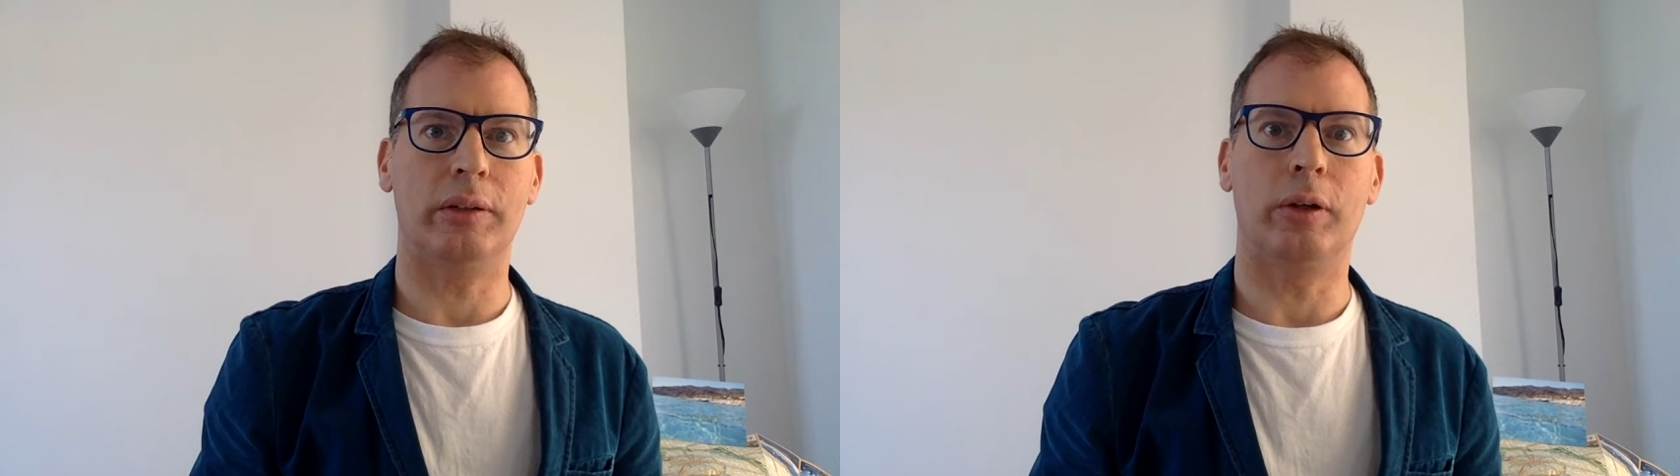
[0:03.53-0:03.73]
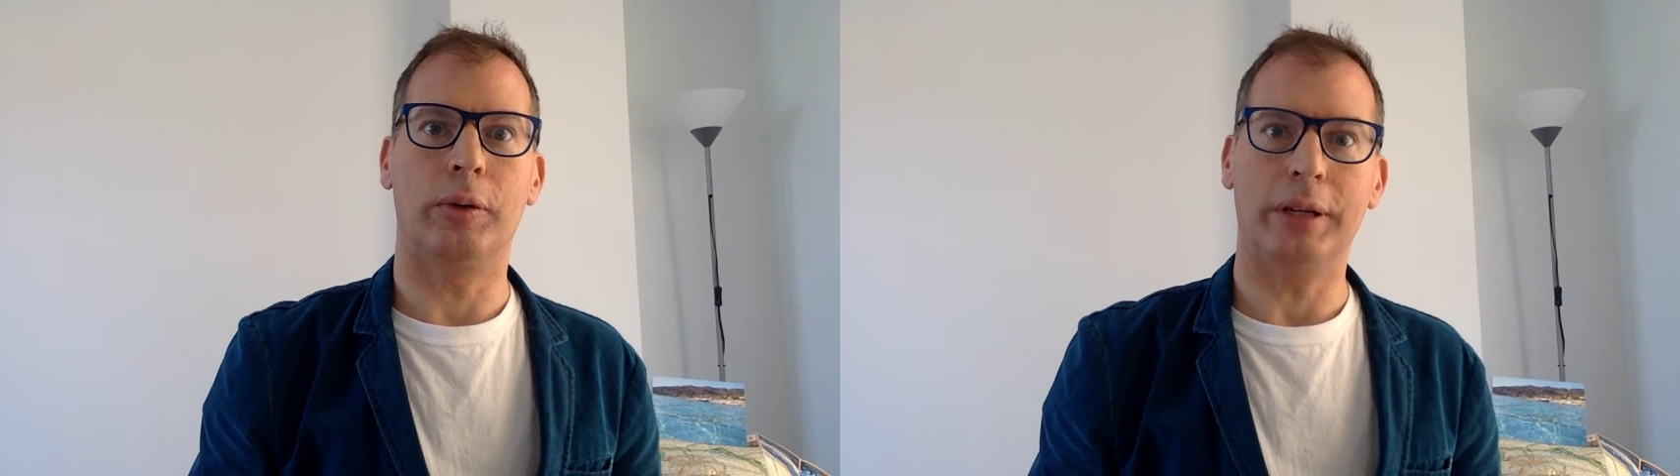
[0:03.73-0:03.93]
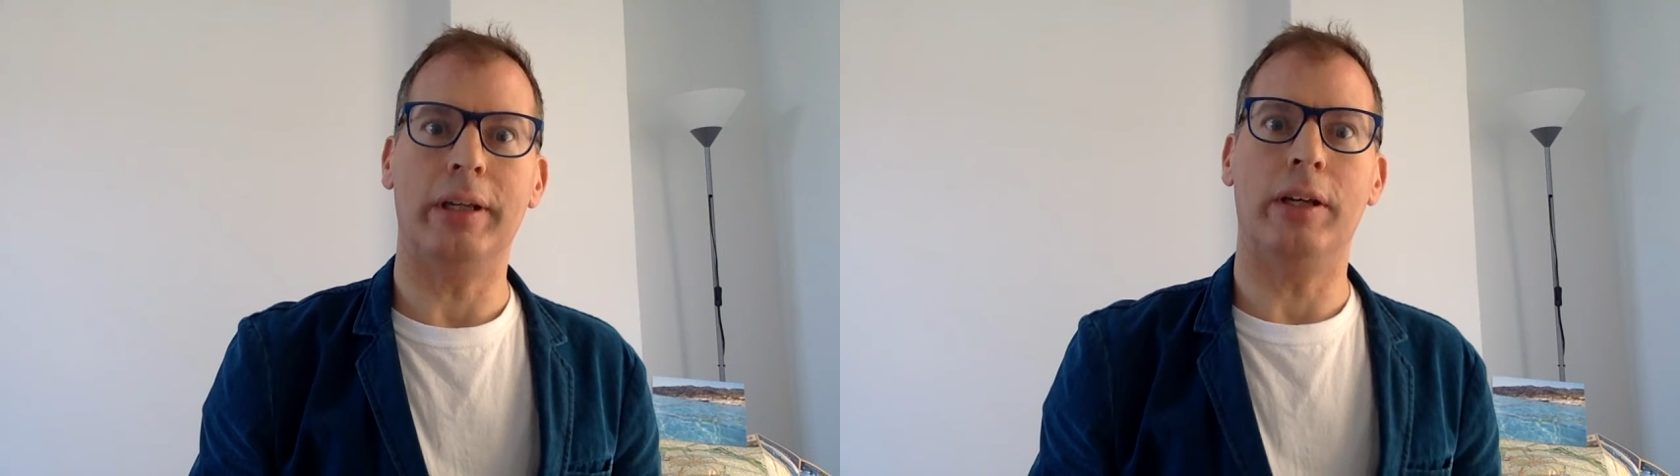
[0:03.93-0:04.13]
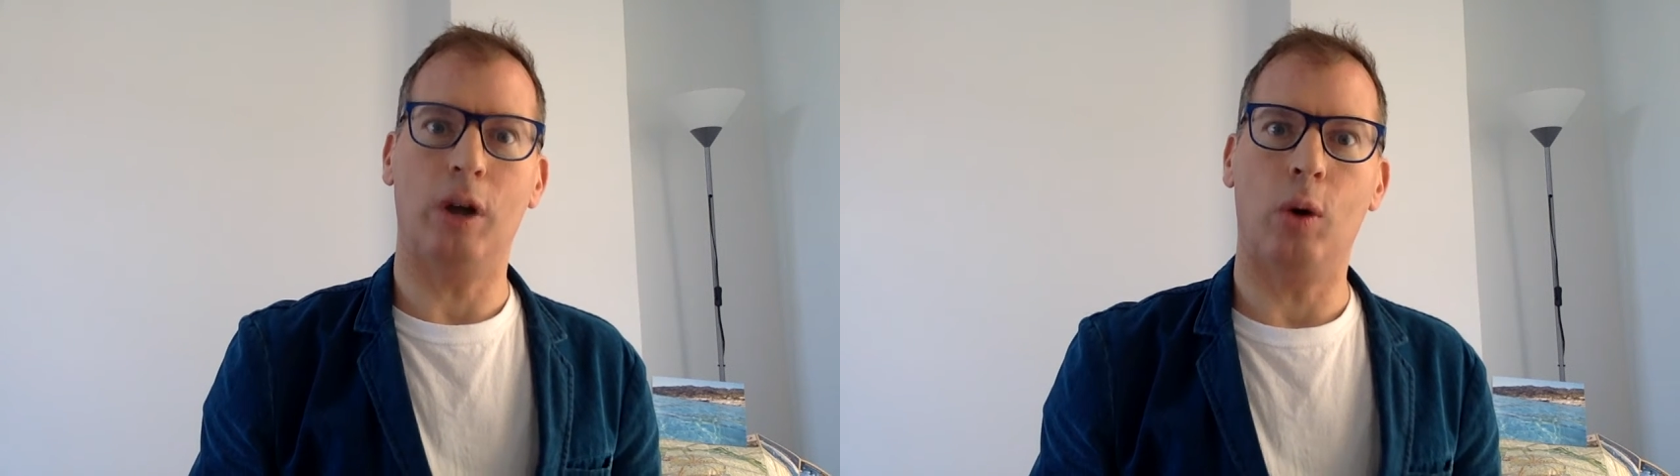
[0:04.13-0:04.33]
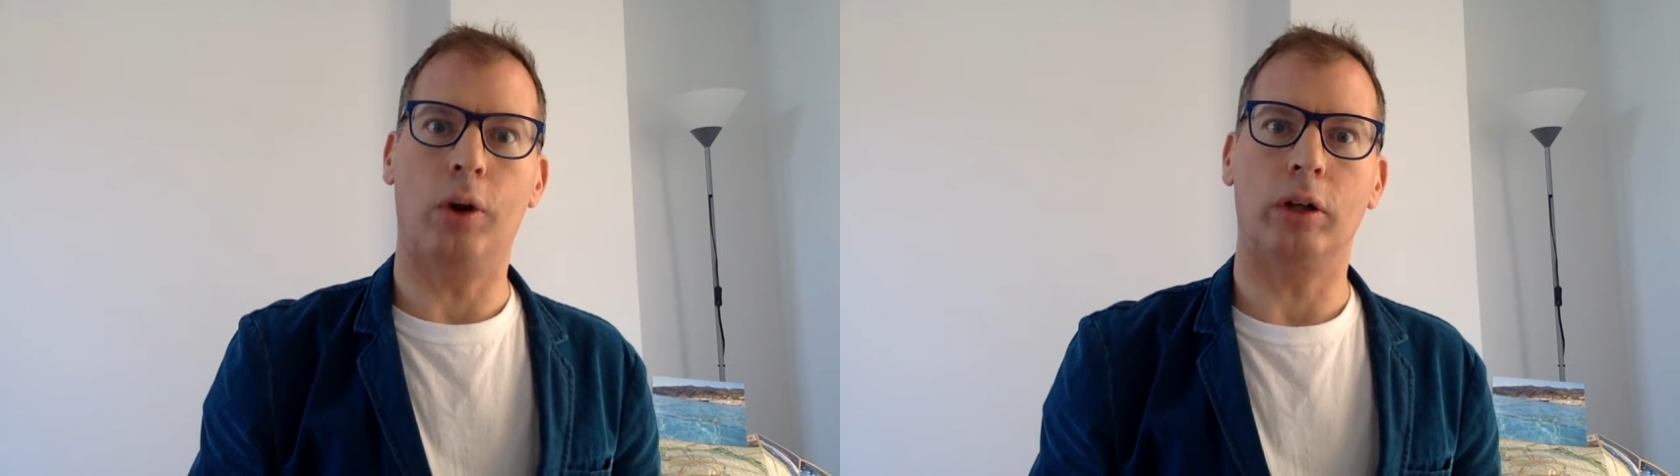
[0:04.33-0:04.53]
than Greek
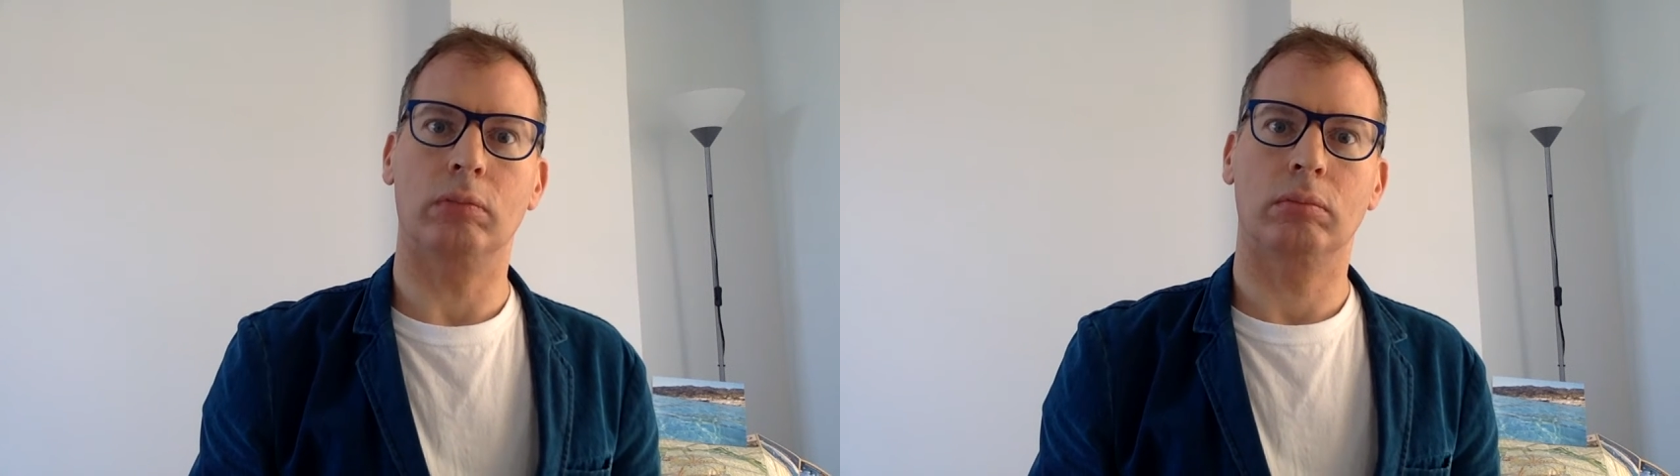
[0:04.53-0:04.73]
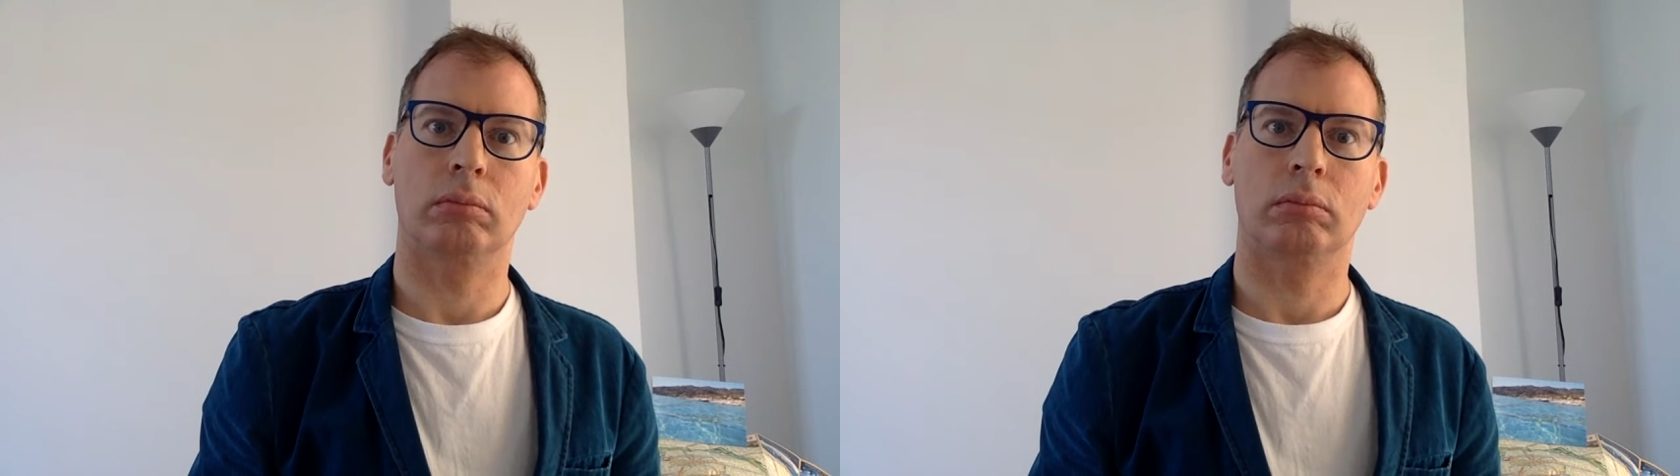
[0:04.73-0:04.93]
yogurt?